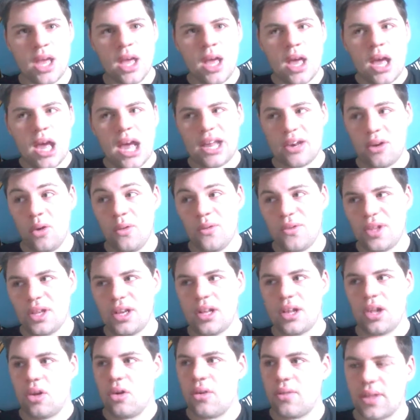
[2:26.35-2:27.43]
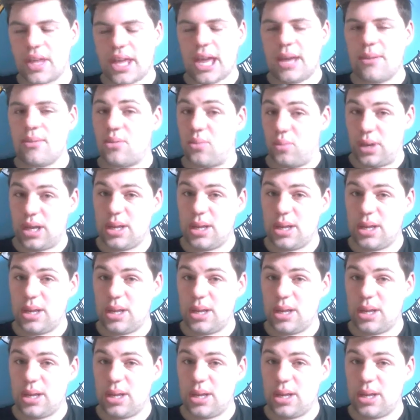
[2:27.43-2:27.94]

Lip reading: And often a lot of the games we